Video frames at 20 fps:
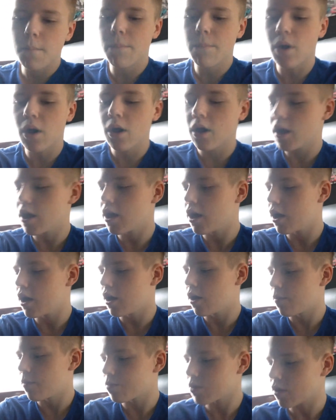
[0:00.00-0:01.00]
but
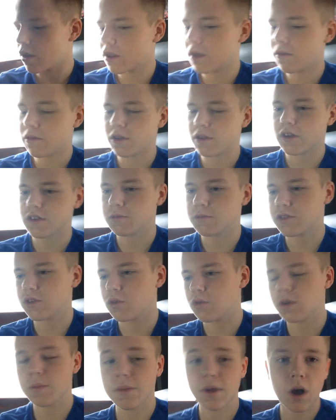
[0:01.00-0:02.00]
uh, nevertheless I'm
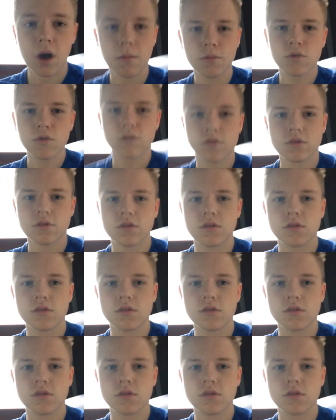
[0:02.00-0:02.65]
still going to be uploading.